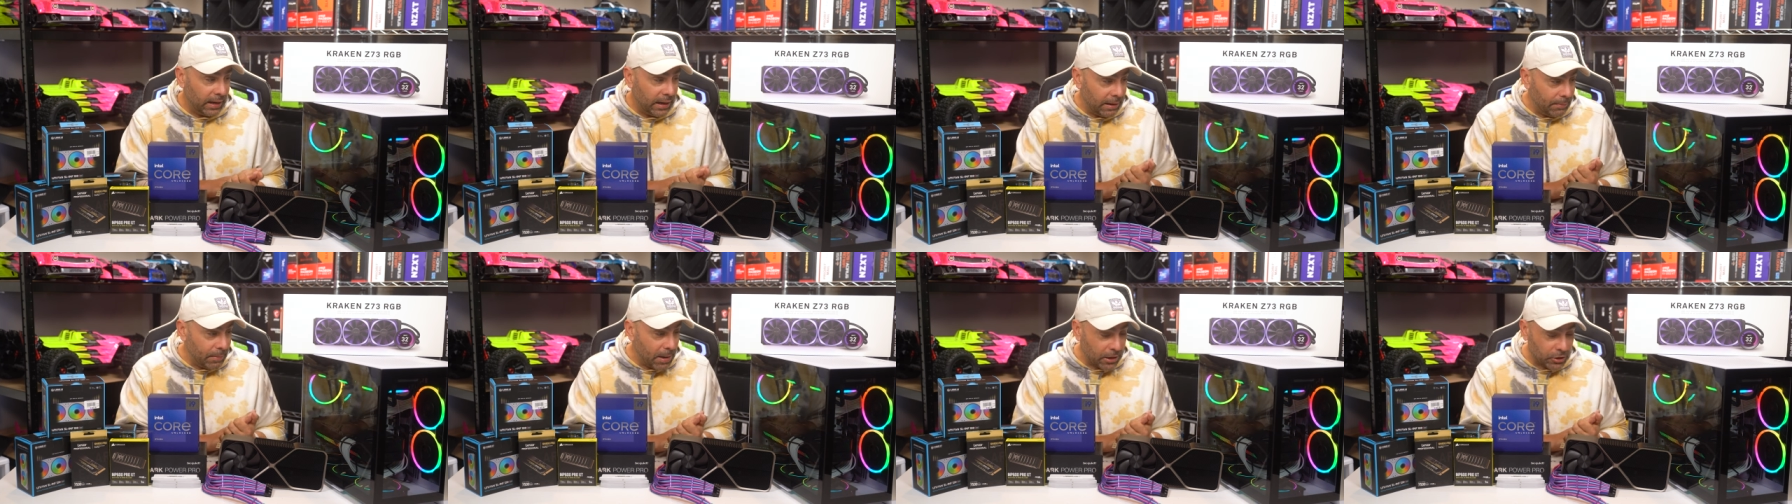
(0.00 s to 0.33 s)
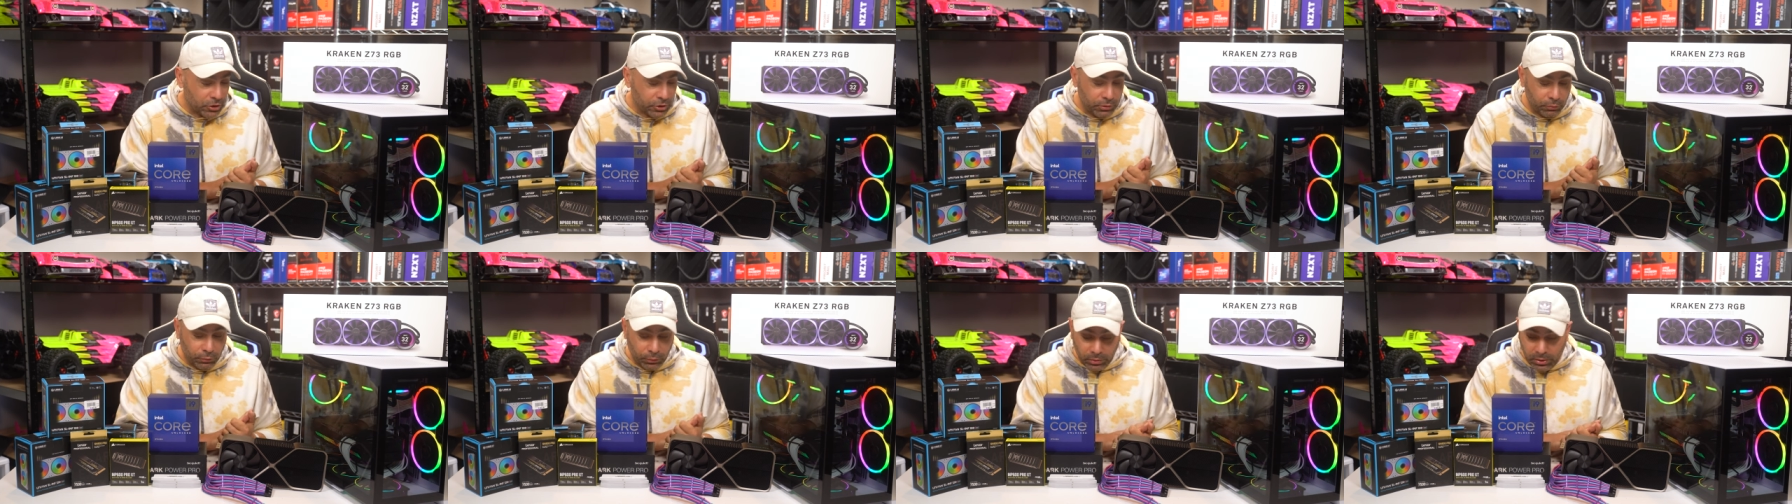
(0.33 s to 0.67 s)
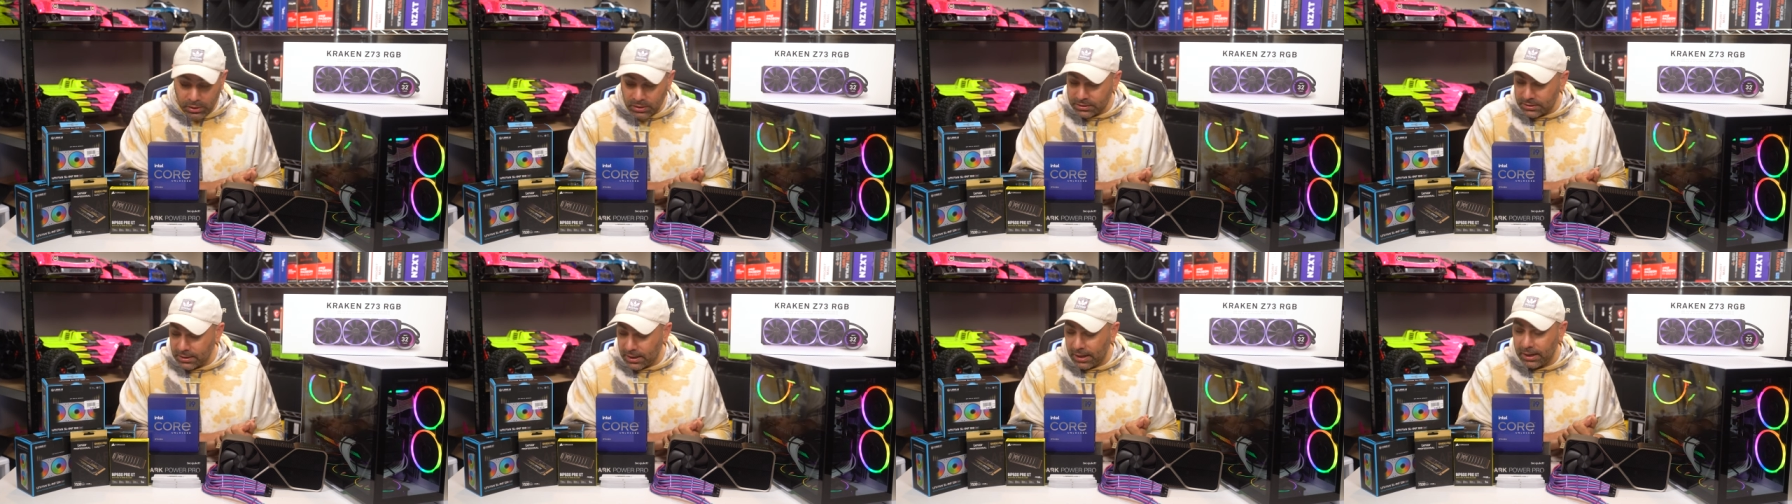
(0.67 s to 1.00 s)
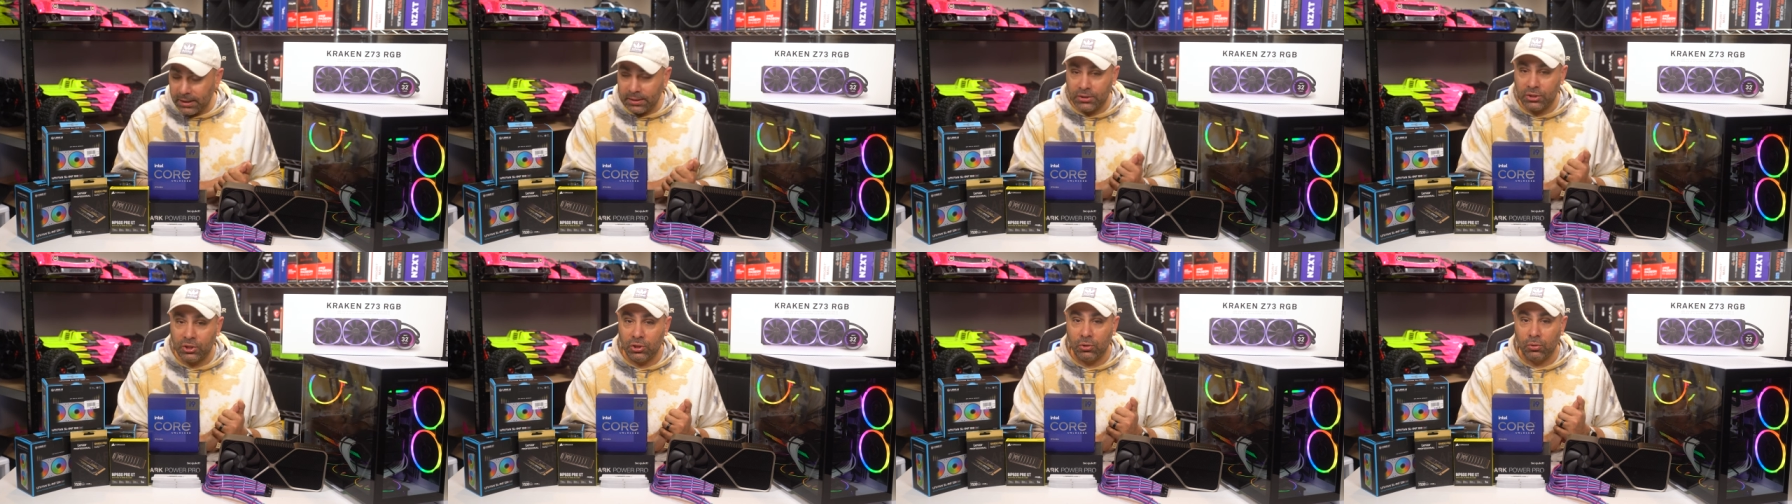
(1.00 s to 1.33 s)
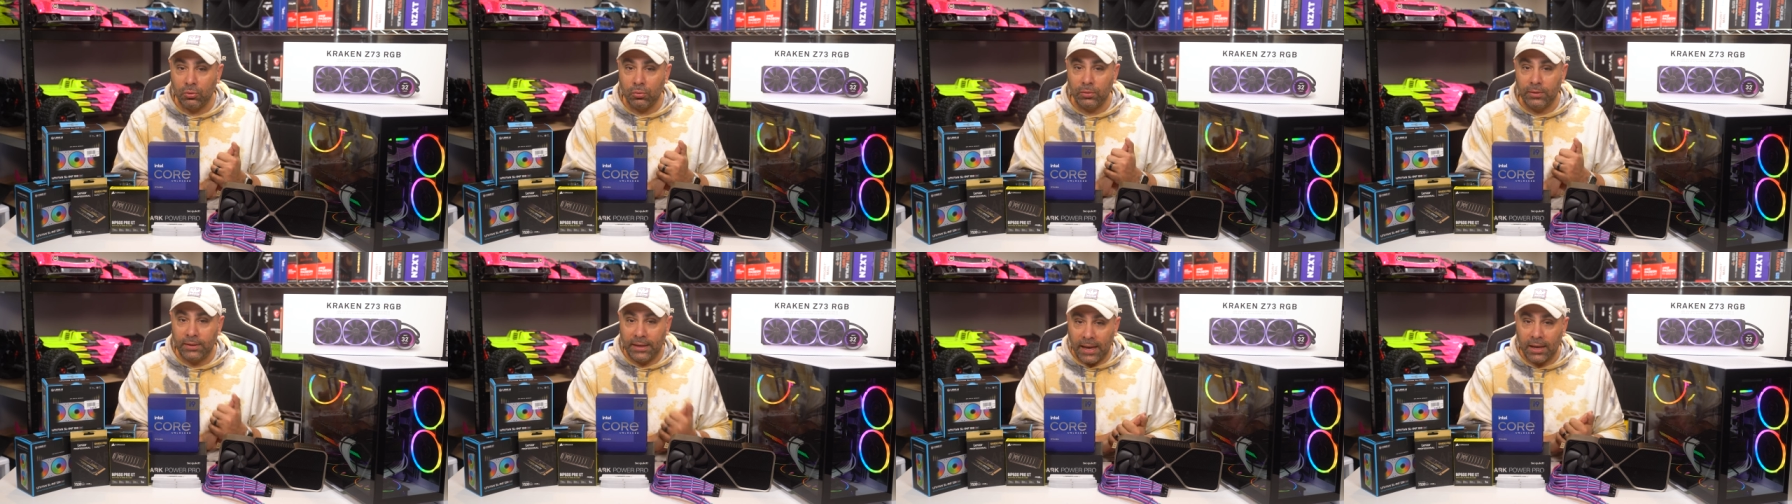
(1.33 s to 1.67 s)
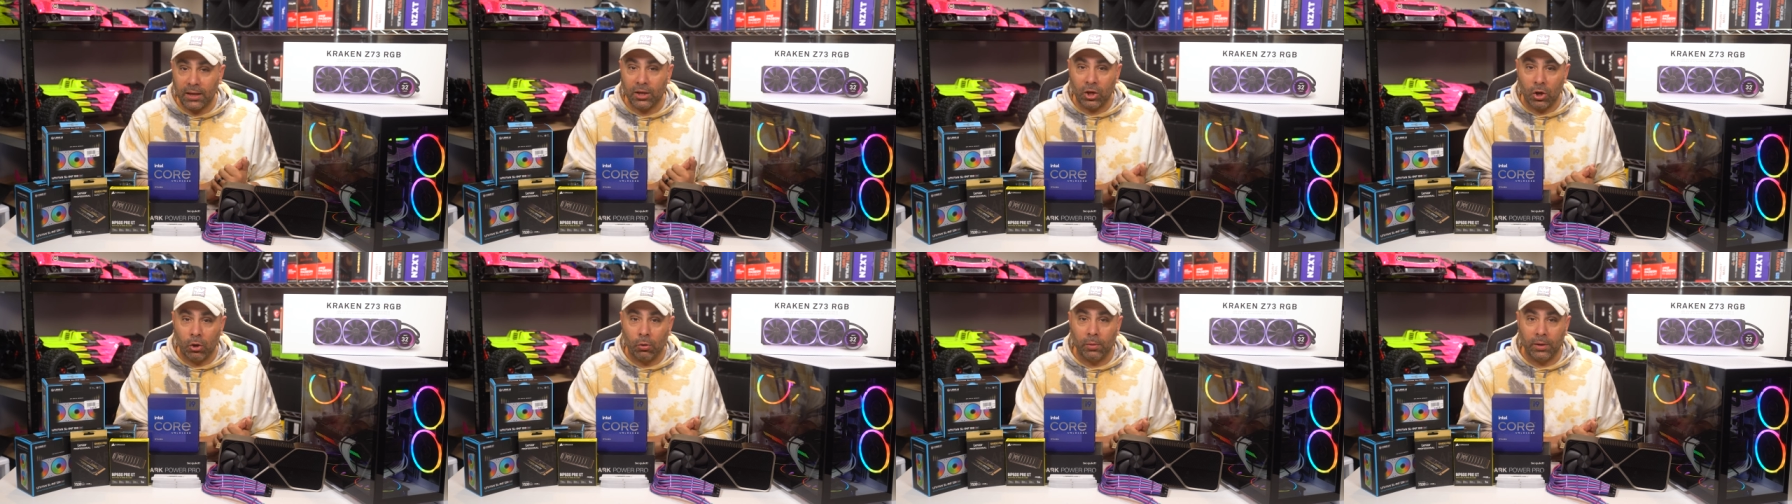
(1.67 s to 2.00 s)
I'm actually really excited to
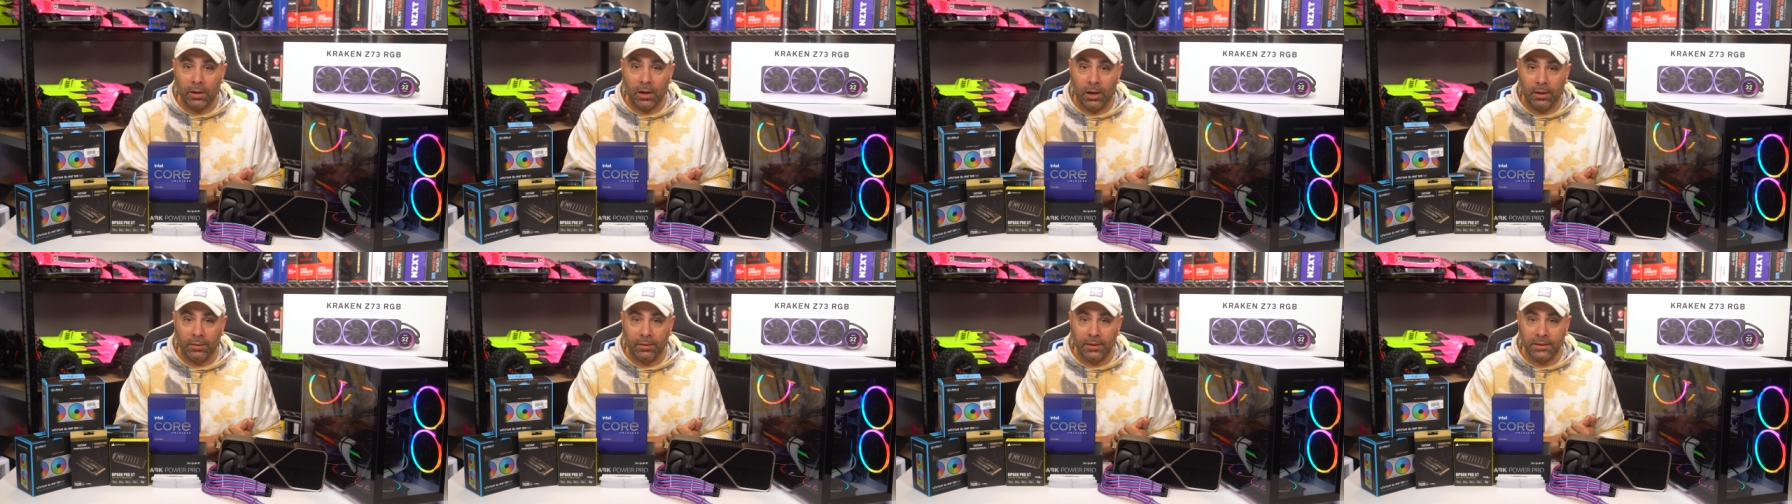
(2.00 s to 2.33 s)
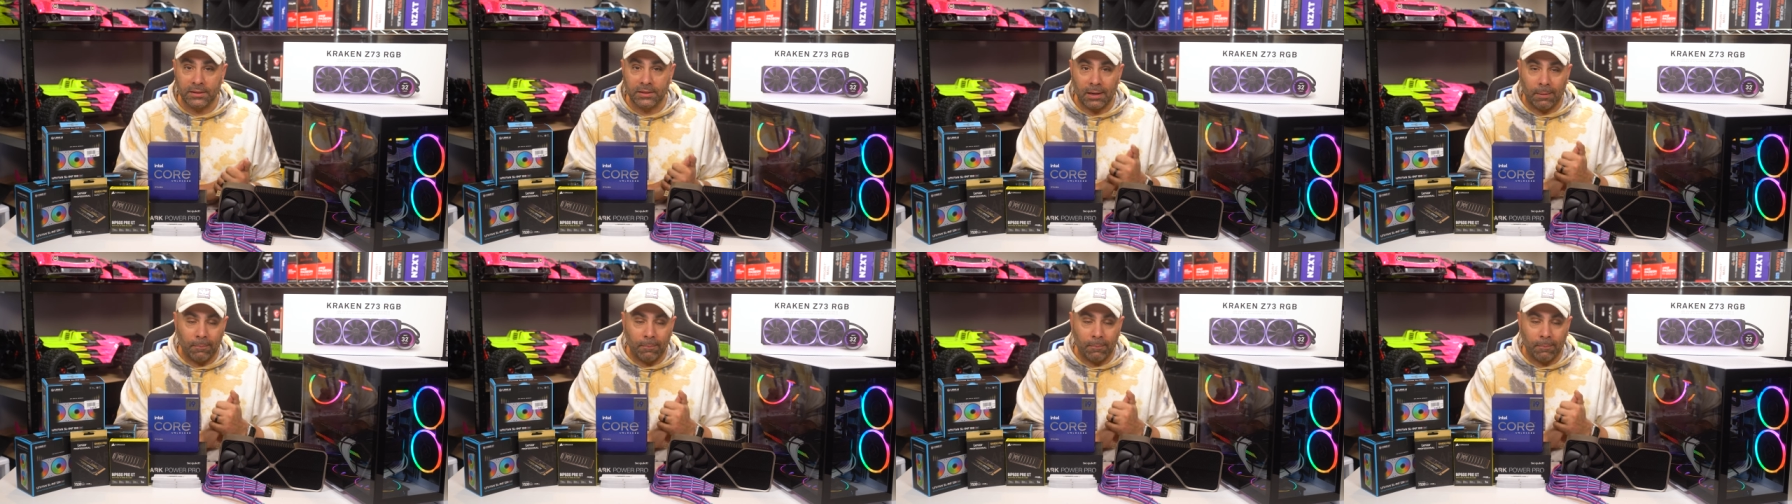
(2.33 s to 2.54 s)
get going on this.